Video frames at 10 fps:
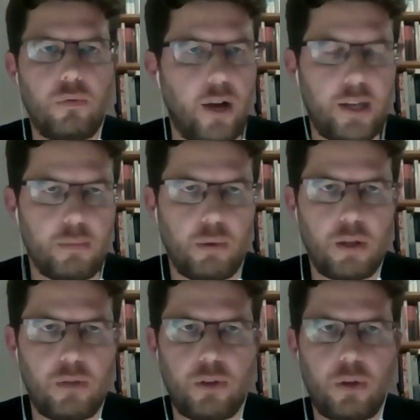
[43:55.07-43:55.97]

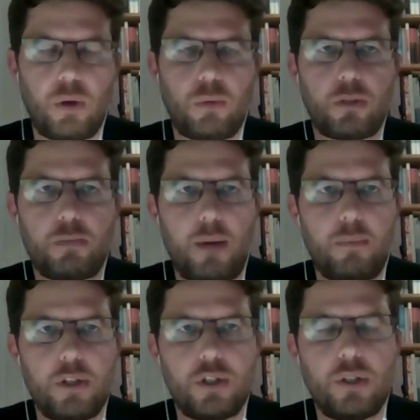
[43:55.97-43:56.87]
findable, even though it was
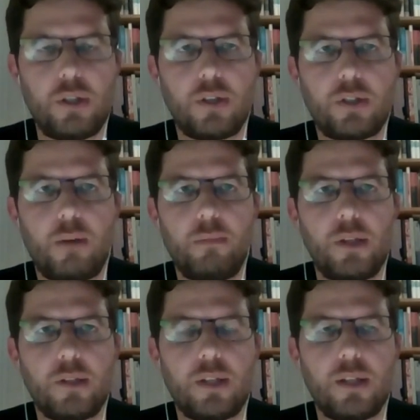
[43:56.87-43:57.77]
published in some
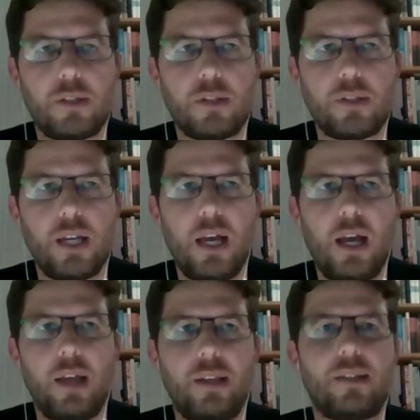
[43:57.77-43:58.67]
instances.
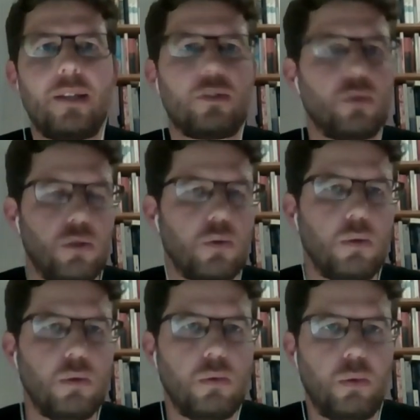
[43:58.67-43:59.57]
And this has to
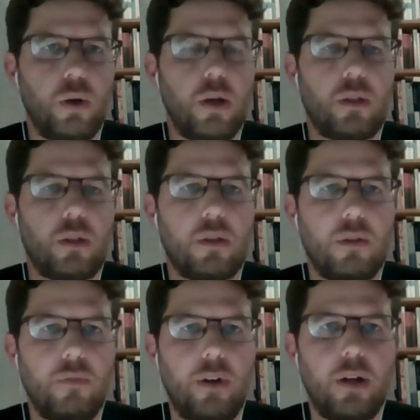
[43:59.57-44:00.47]
do with
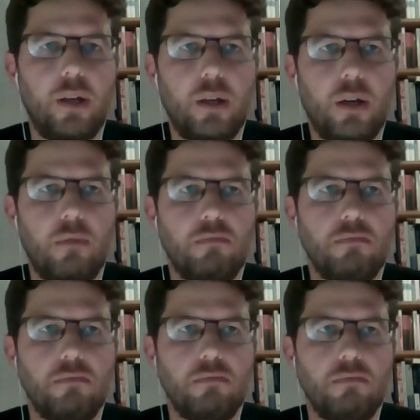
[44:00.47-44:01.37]
the very
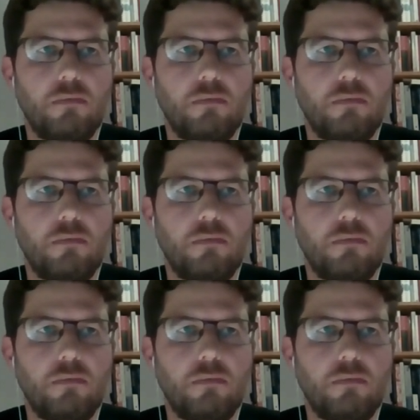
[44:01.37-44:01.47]
um,